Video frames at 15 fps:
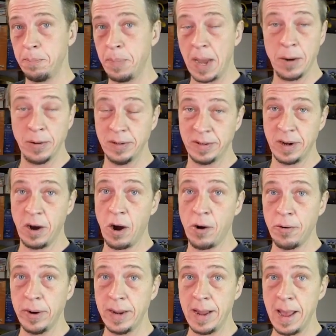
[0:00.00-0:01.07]
batteries that I
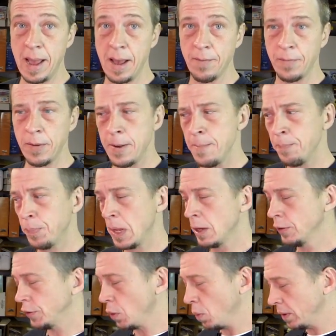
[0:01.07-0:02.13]
already have.
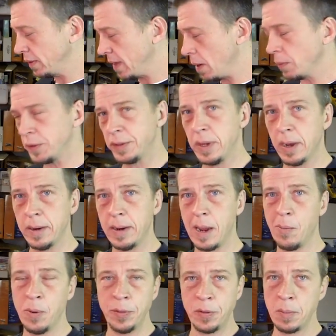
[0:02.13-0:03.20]
So once that was done, I
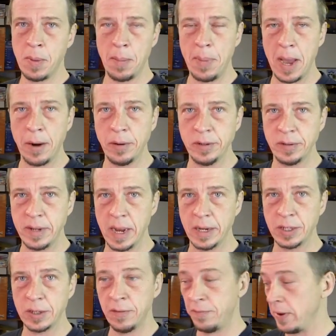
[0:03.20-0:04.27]
went through my battery
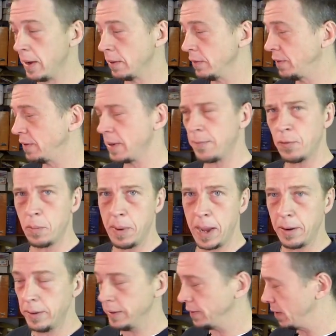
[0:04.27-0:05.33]
stash and found several
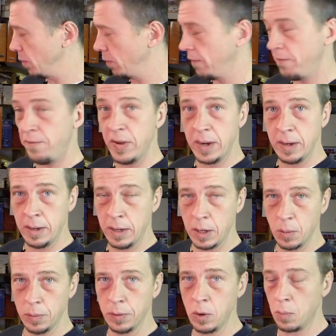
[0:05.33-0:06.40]
batteries that would fit in here
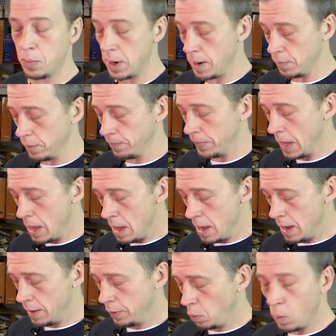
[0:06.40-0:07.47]
with no problem.
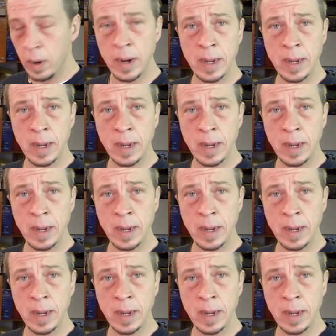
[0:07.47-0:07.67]
And the one I